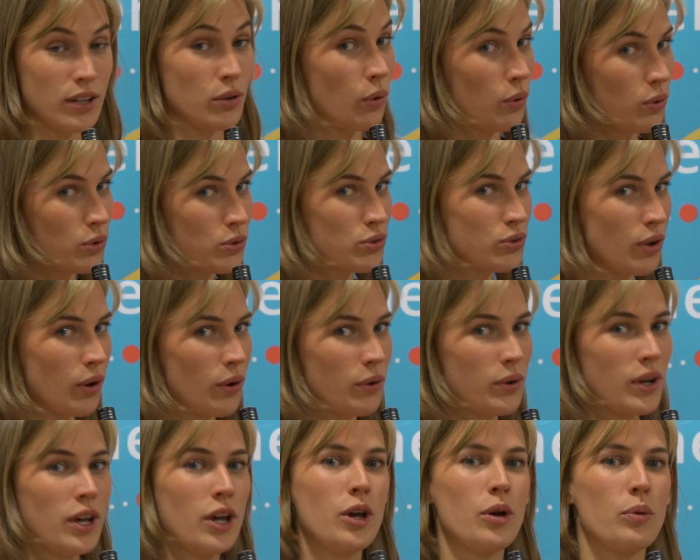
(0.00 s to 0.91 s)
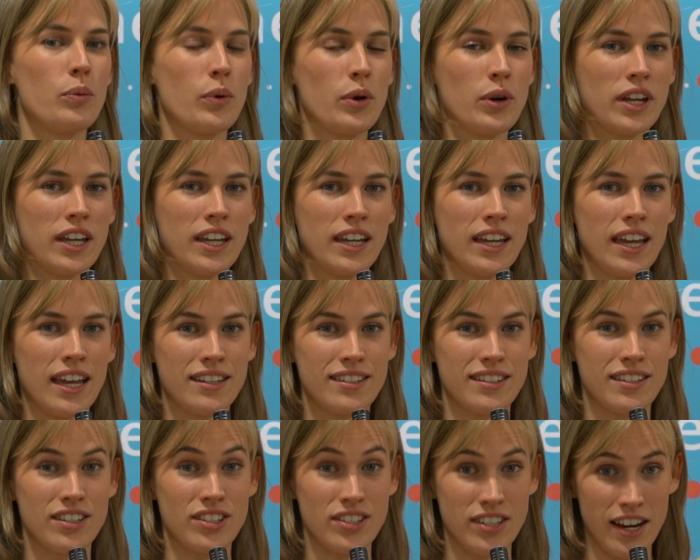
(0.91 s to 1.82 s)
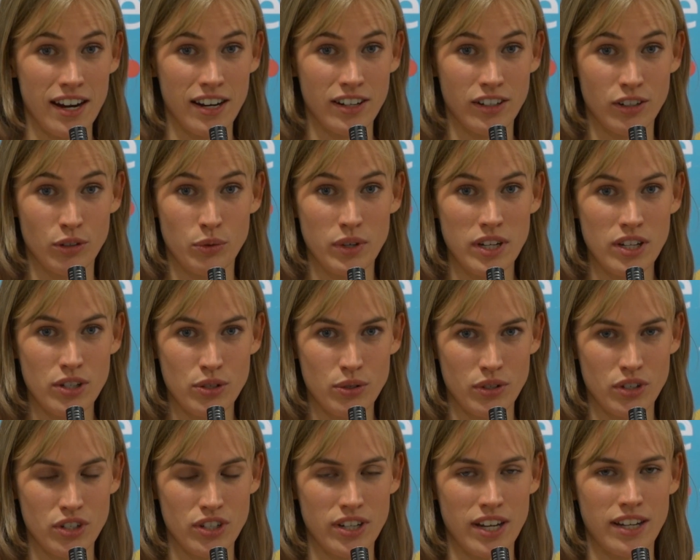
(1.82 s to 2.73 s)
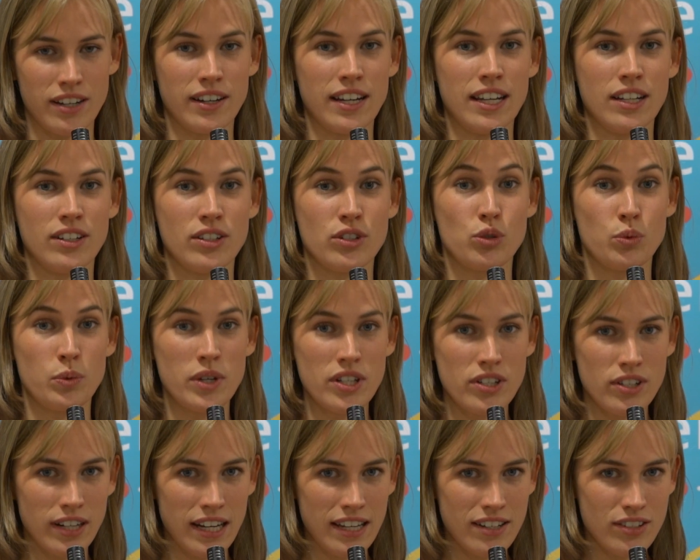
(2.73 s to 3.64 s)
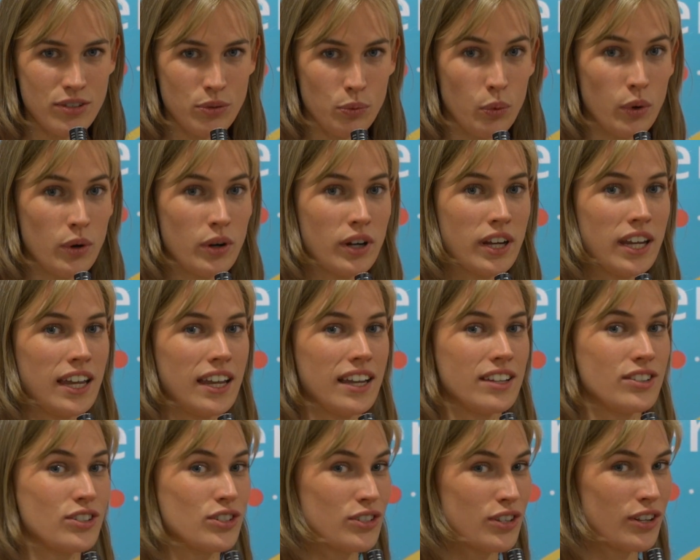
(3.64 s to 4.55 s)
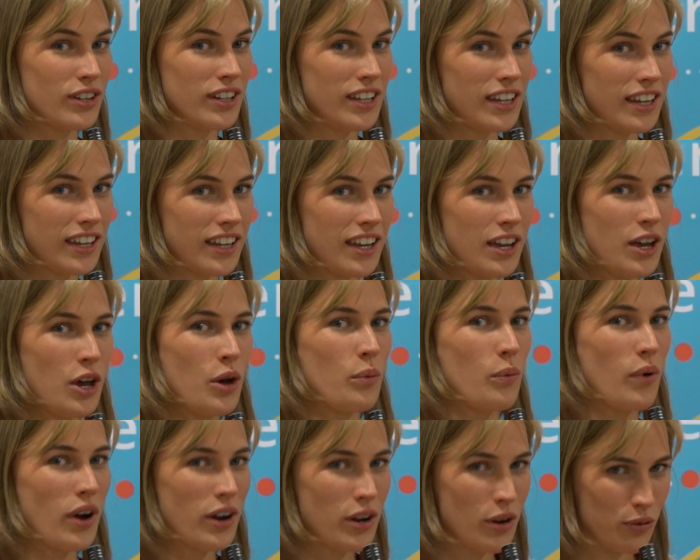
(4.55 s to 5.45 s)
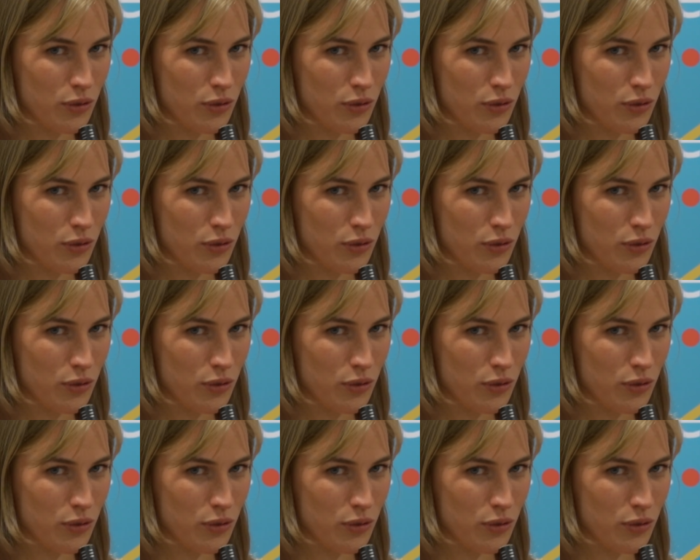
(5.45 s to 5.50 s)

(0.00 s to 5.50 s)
and also working at CERN, a research center in Switzerland, working and studying one